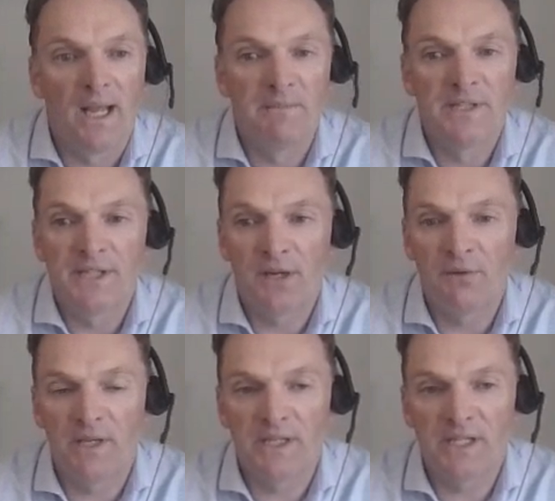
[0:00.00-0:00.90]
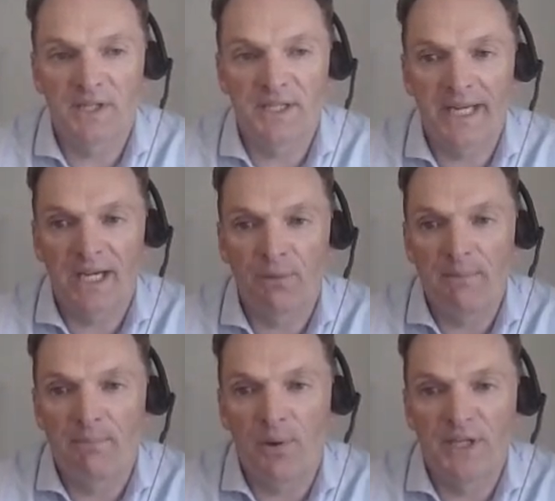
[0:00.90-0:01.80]
So in terms of takeaway
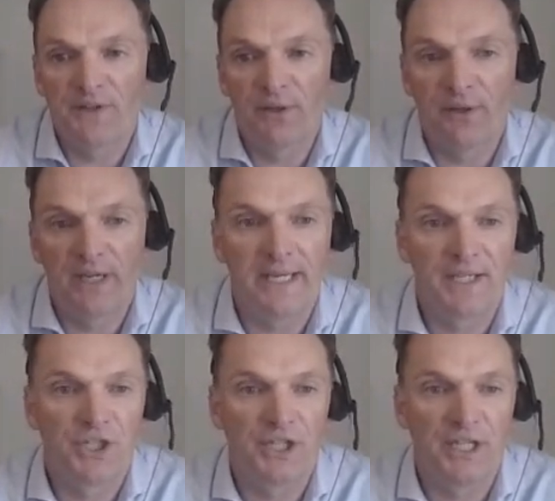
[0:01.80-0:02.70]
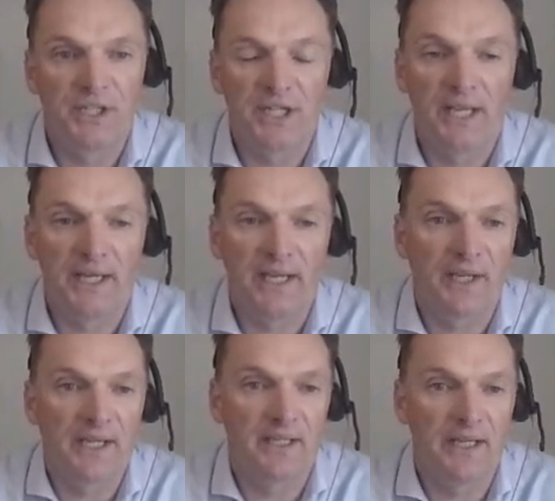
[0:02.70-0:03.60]
points for your own ESG journey, I
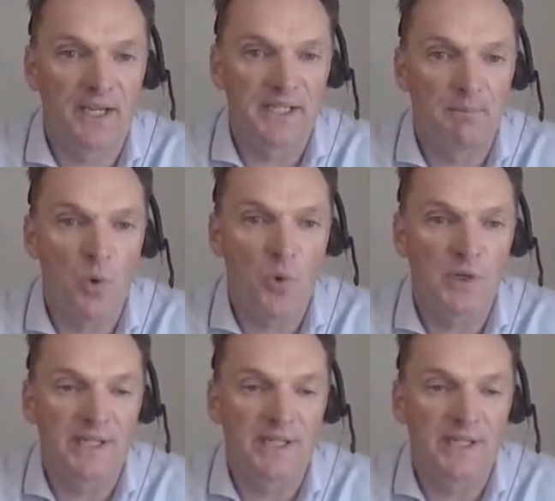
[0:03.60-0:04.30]
think it's important